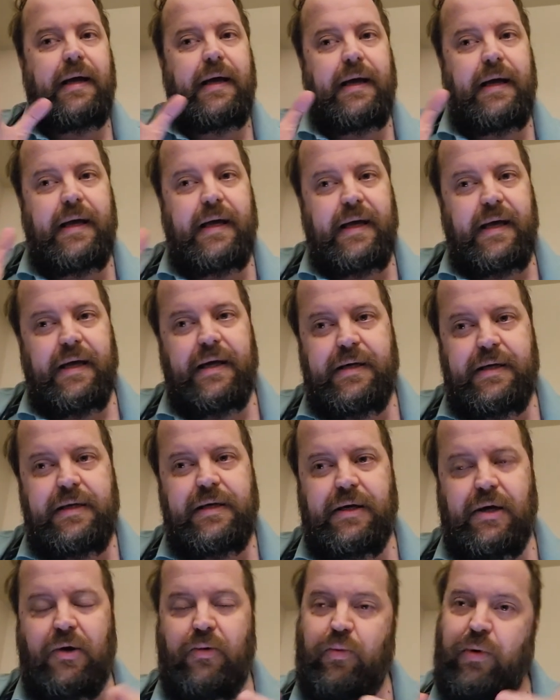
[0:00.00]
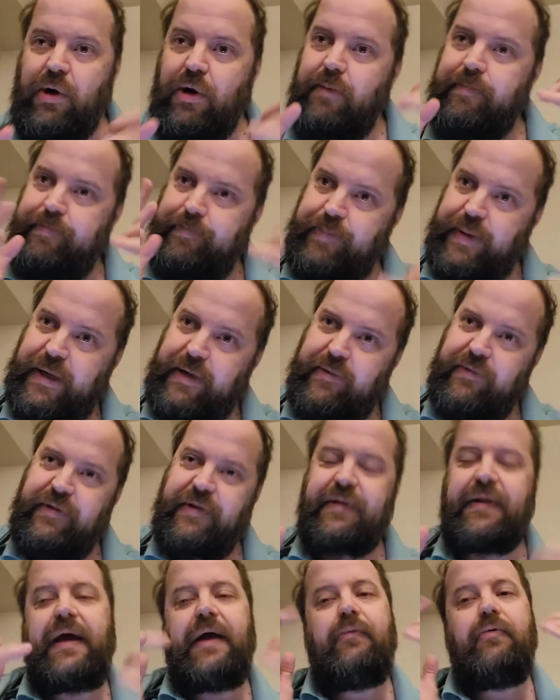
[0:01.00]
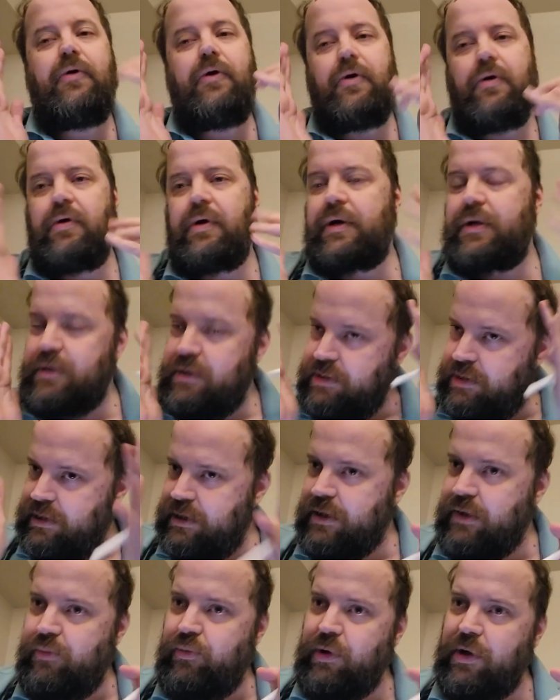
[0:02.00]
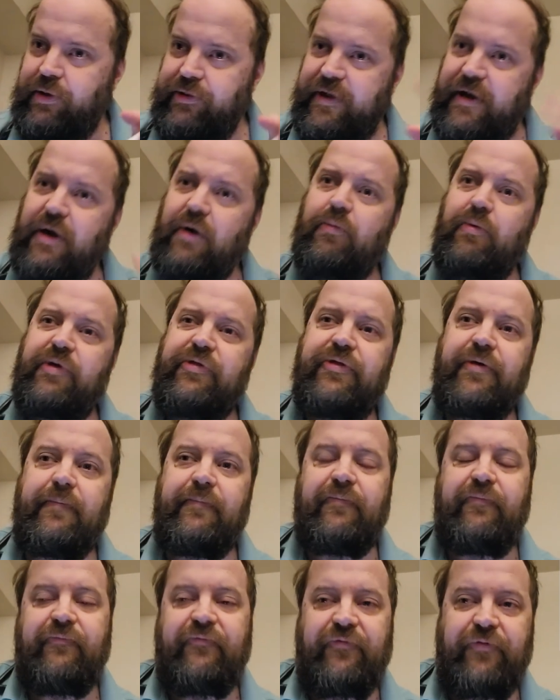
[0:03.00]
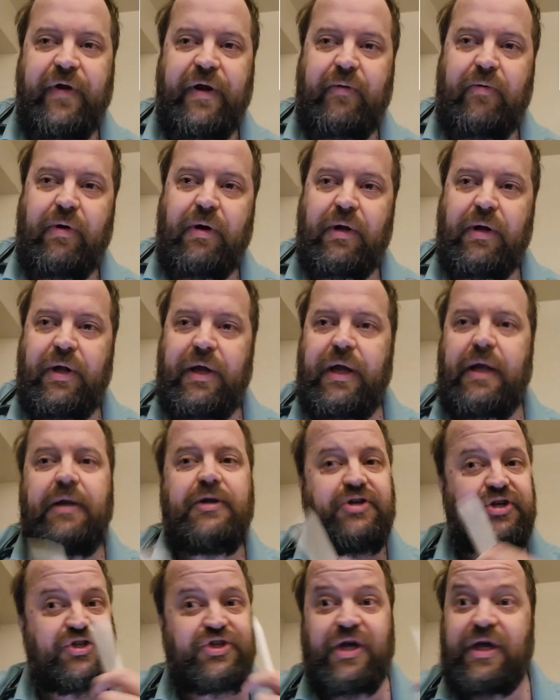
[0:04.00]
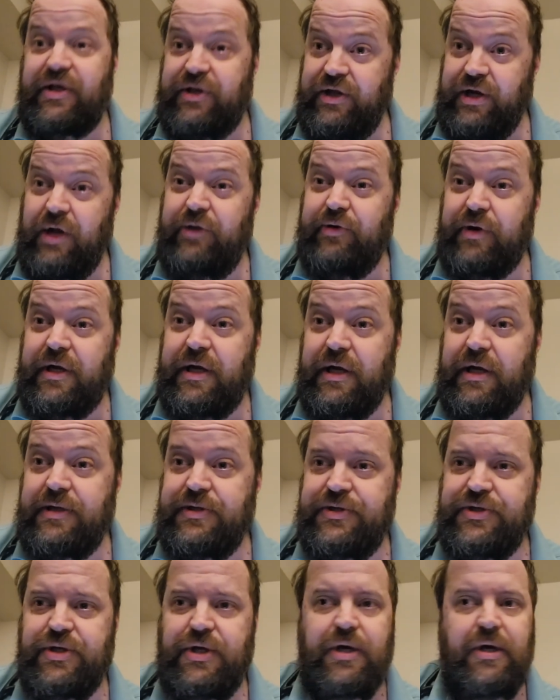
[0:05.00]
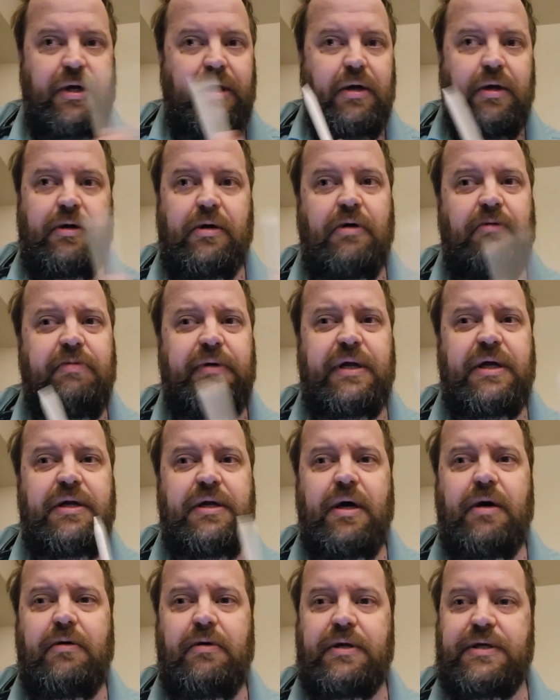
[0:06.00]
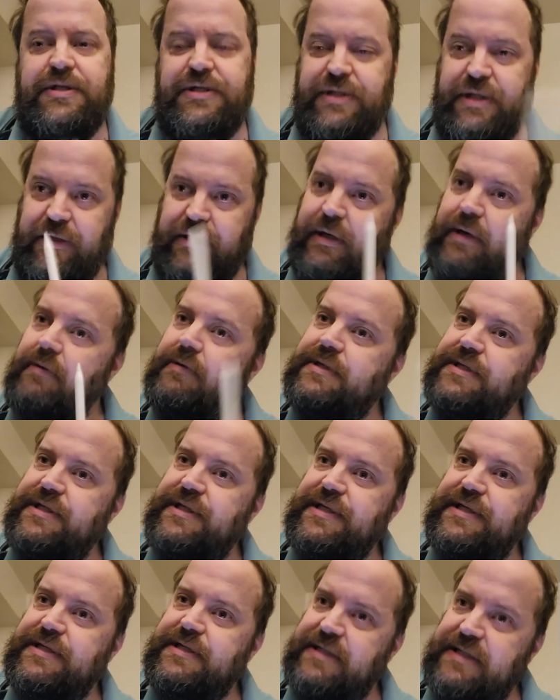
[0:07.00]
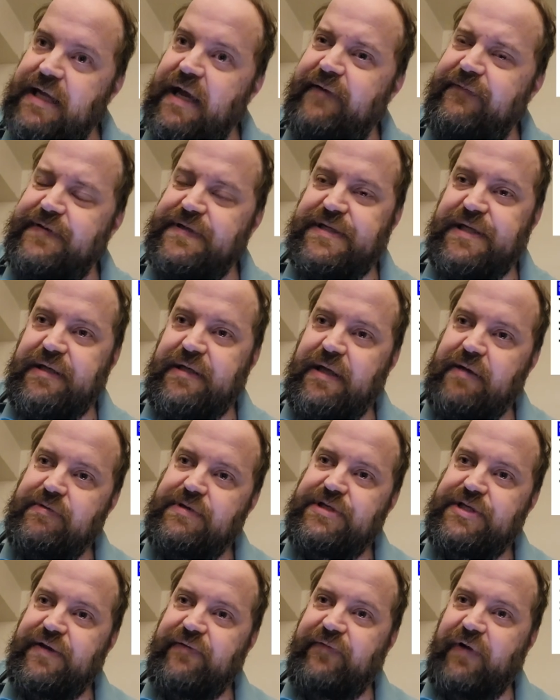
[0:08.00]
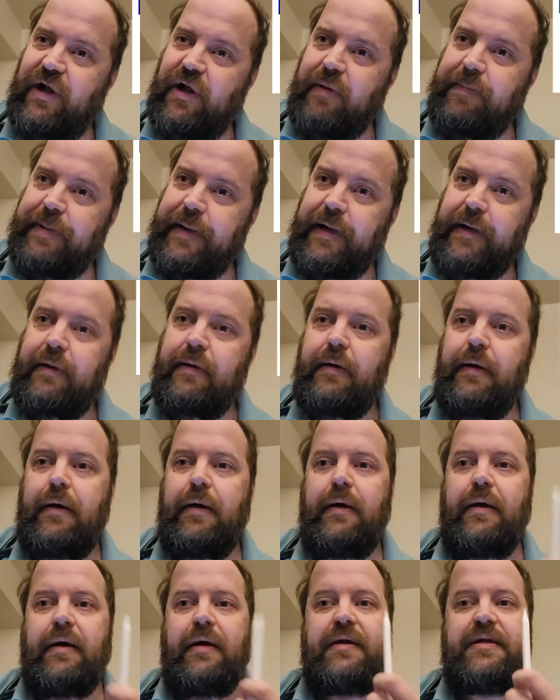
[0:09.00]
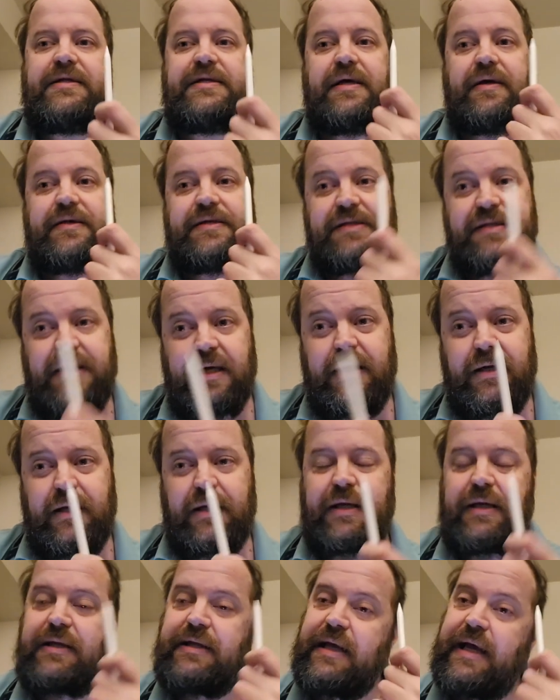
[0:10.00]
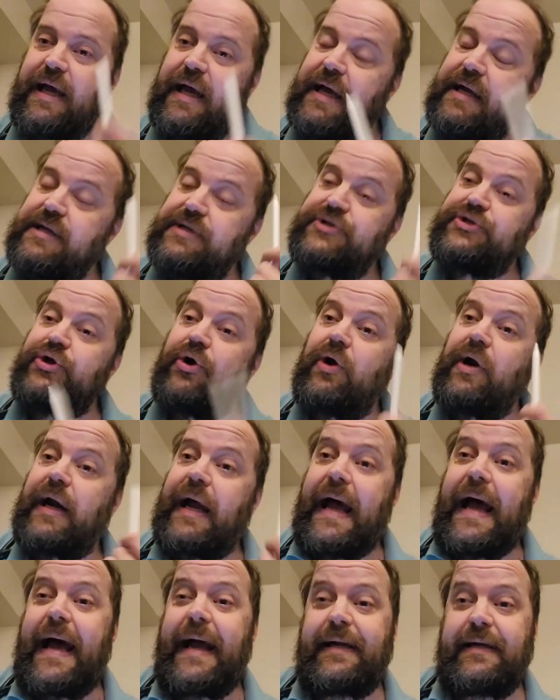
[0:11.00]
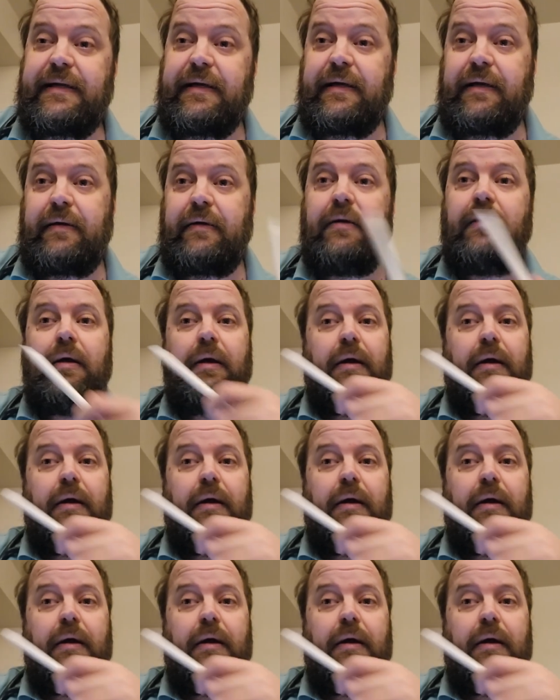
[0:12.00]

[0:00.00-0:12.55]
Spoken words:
and were bigger than they were, and were there with them frequently, just like the other kids, nobody noticed that there was this deficit that was developing until suddenly they had to start acting